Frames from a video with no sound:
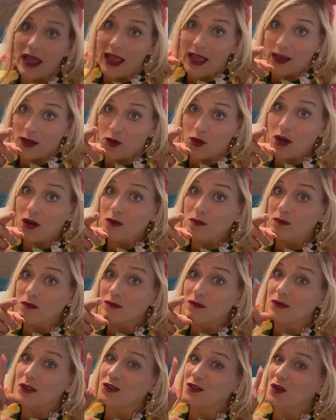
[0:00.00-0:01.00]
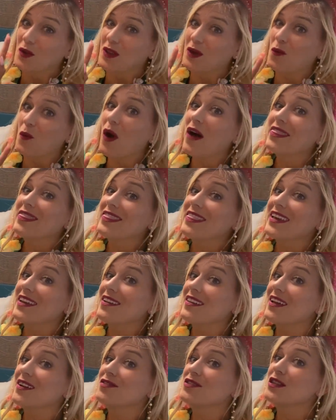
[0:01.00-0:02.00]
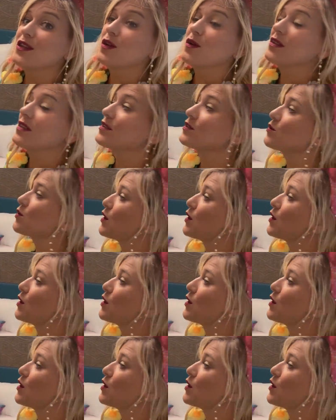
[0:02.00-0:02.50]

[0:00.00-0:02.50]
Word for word: And you know, there's only one thing left to do in this